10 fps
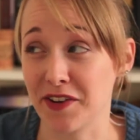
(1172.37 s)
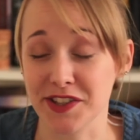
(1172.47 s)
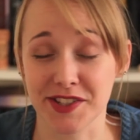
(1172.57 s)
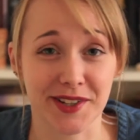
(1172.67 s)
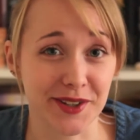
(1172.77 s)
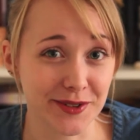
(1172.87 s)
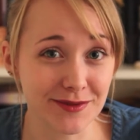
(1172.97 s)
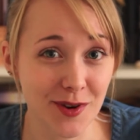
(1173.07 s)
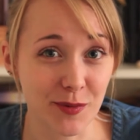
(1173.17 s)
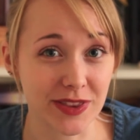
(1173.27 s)
in the
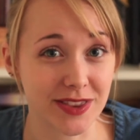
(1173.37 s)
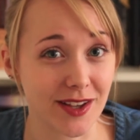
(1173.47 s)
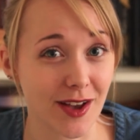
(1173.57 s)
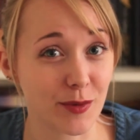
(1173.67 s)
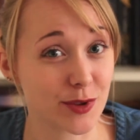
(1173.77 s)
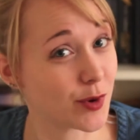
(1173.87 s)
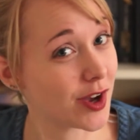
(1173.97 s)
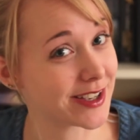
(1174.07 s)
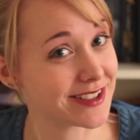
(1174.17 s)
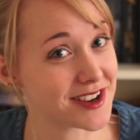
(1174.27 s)
saloon with the
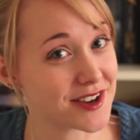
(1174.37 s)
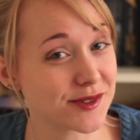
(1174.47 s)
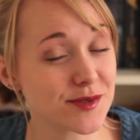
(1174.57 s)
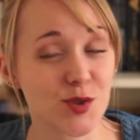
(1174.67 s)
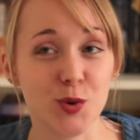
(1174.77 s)
working girls,